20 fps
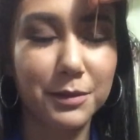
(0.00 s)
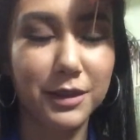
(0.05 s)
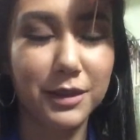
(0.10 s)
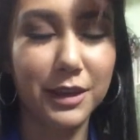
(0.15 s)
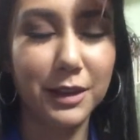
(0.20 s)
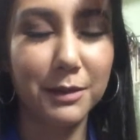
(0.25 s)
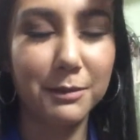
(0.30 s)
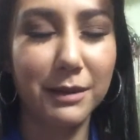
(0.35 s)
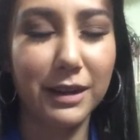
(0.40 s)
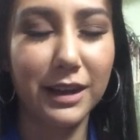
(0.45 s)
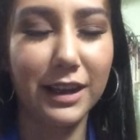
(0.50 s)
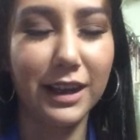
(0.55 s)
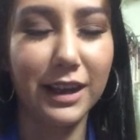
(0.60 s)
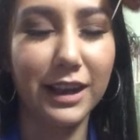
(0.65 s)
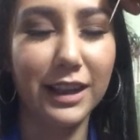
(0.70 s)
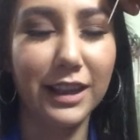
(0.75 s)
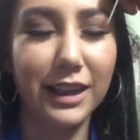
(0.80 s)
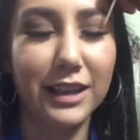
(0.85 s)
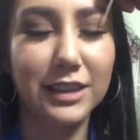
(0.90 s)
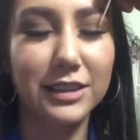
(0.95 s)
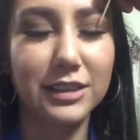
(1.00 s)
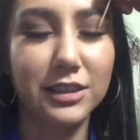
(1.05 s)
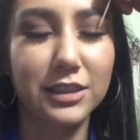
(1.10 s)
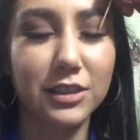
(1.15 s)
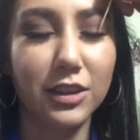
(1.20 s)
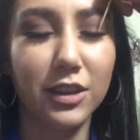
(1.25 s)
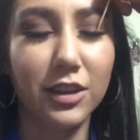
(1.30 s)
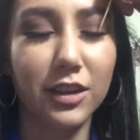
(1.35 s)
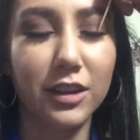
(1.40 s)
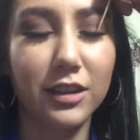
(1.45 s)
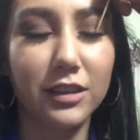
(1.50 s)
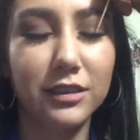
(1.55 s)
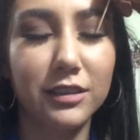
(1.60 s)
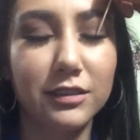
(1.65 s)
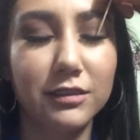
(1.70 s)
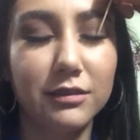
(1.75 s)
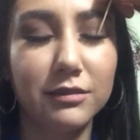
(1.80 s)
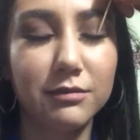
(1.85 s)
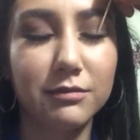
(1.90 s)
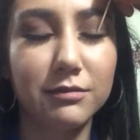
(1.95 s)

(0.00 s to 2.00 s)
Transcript: putting my eyelashes on.